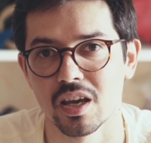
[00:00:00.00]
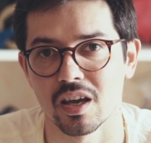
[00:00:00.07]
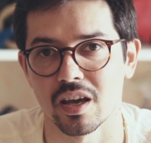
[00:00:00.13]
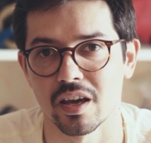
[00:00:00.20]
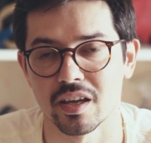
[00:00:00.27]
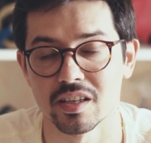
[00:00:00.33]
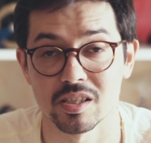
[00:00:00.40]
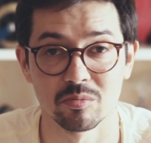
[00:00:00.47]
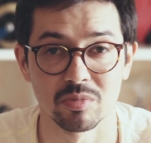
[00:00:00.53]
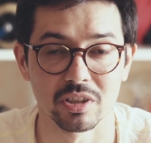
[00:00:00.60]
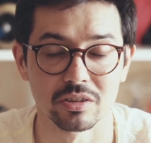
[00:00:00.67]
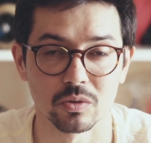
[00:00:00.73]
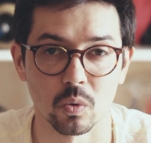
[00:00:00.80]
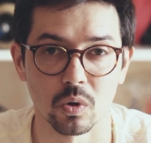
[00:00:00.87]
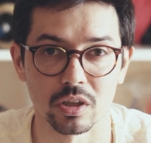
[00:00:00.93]
and the
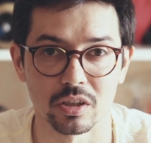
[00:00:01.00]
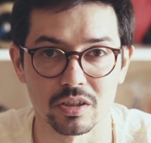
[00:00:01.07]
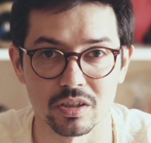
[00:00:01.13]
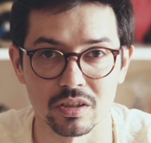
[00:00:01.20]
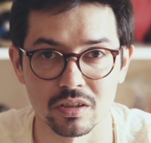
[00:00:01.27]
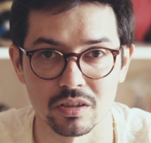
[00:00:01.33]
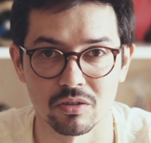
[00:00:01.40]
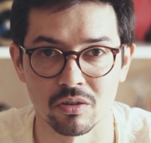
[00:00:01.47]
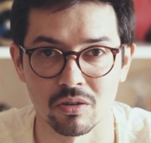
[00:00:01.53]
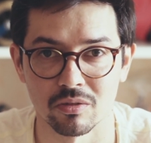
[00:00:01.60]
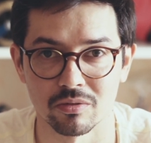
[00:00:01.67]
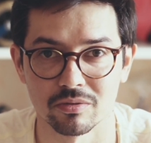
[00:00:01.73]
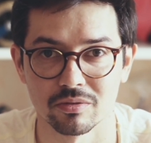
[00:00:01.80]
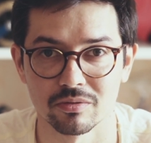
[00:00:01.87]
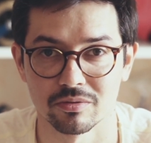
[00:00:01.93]
build quality
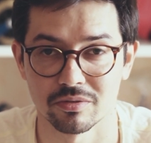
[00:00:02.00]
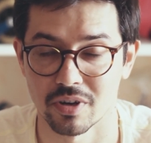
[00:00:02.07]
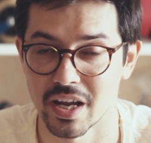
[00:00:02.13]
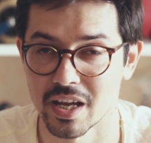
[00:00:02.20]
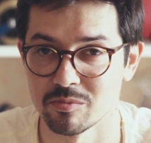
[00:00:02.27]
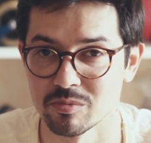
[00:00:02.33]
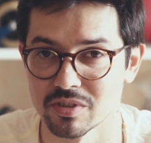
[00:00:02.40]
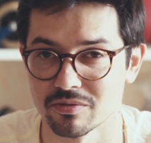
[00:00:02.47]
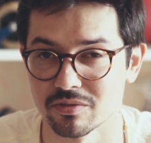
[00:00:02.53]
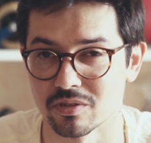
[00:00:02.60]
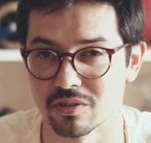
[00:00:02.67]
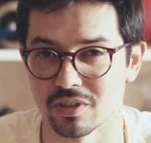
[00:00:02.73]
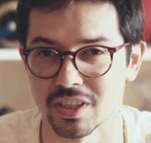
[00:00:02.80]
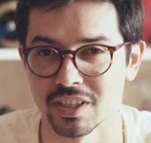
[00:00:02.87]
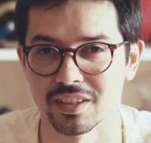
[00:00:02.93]
of frames
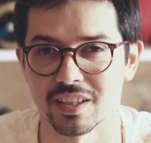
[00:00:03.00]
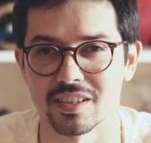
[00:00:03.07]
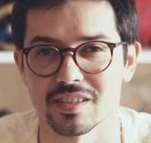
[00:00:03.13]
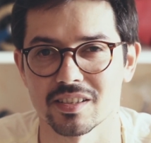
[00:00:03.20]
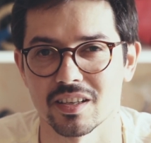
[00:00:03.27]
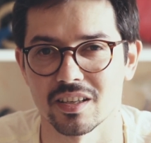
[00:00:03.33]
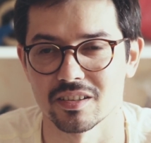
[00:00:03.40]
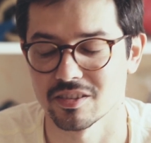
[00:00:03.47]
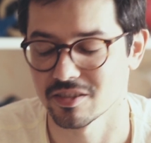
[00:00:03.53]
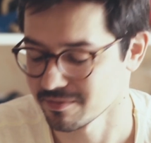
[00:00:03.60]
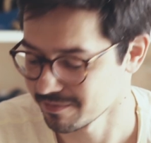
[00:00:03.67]
for inline skates.